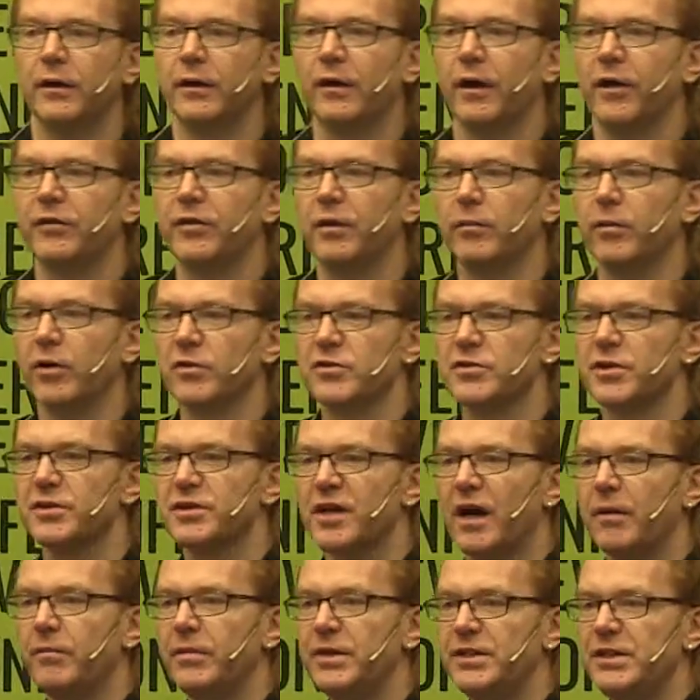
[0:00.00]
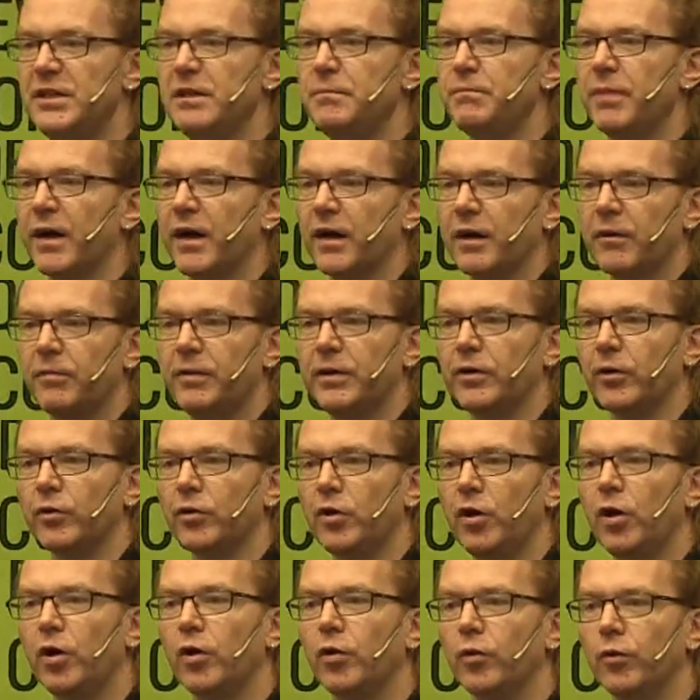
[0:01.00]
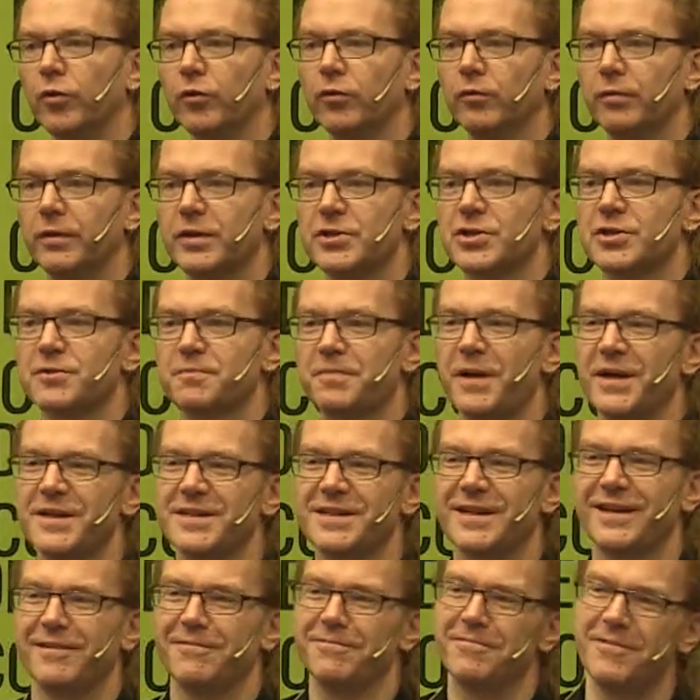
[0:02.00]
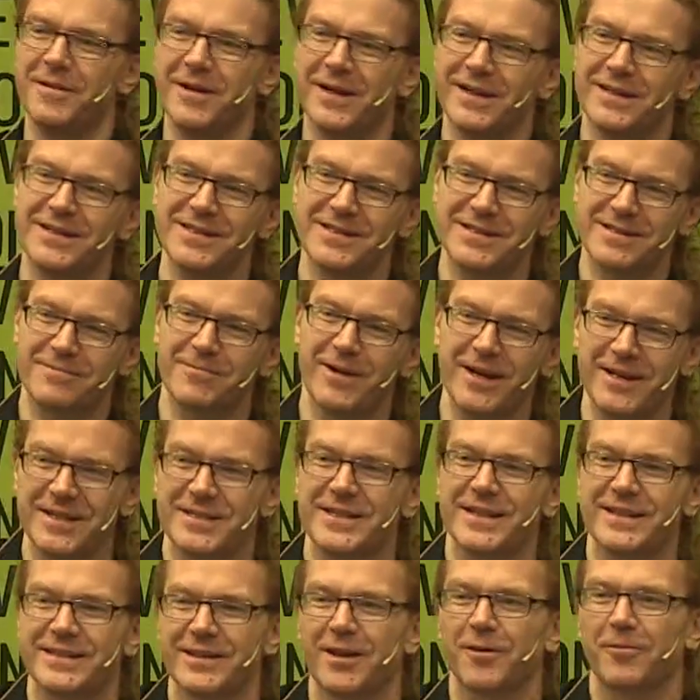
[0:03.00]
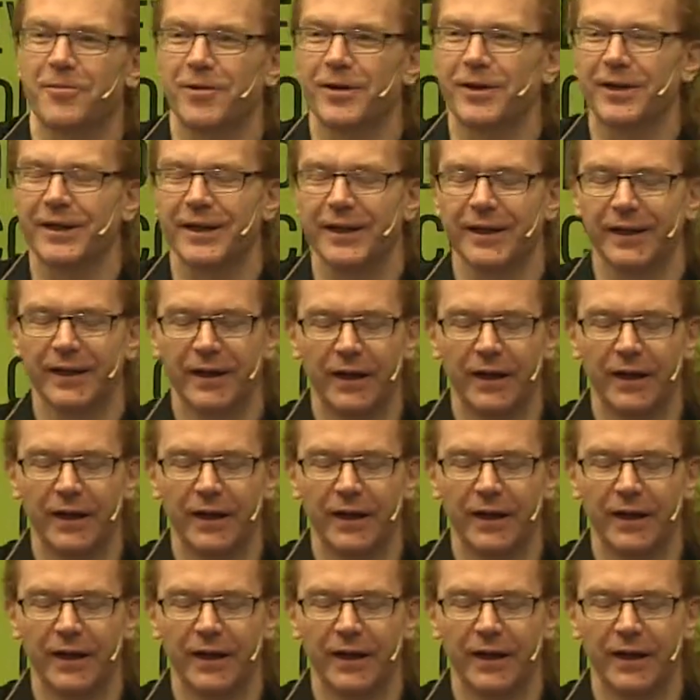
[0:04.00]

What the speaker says: I think most of the time we debug, we don't code. We just basically, why is this not working?